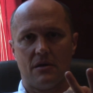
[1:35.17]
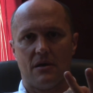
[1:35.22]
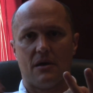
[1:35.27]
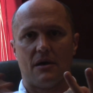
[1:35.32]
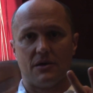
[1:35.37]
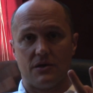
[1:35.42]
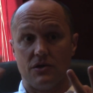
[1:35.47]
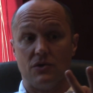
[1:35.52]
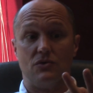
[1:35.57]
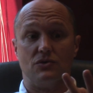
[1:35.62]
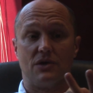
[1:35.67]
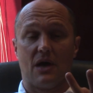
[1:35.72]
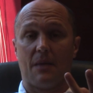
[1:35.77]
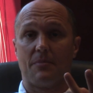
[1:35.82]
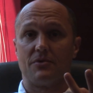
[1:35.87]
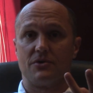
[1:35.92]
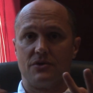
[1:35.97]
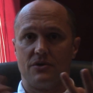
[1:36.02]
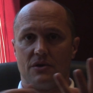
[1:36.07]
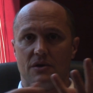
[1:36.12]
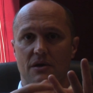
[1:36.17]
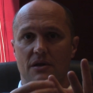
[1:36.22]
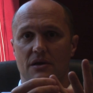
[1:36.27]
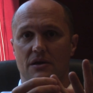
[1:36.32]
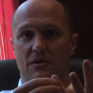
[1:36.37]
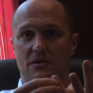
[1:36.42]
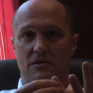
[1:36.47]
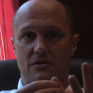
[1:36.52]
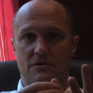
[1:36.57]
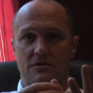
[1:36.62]
a huge
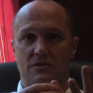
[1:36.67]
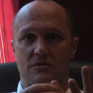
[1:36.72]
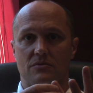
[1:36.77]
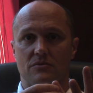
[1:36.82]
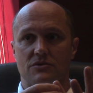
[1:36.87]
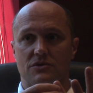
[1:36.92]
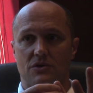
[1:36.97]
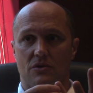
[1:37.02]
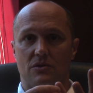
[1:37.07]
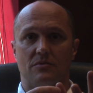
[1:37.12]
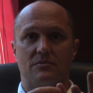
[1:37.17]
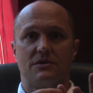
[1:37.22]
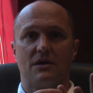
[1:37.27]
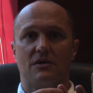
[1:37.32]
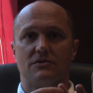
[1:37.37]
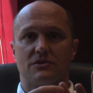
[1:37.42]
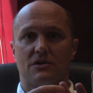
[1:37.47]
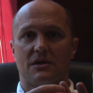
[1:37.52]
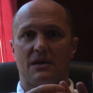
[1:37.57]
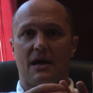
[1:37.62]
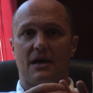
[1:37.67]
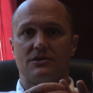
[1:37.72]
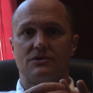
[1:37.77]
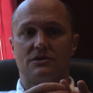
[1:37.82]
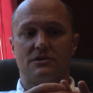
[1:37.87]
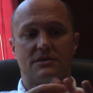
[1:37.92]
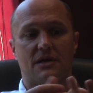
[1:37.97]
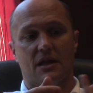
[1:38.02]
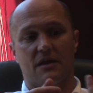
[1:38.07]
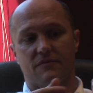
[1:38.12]
opportunity to show themselves on
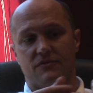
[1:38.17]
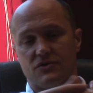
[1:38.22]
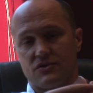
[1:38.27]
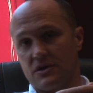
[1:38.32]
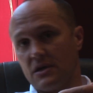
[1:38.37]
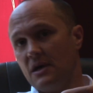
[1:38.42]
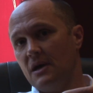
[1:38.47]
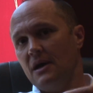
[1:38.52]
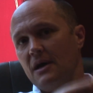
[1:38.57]
national television.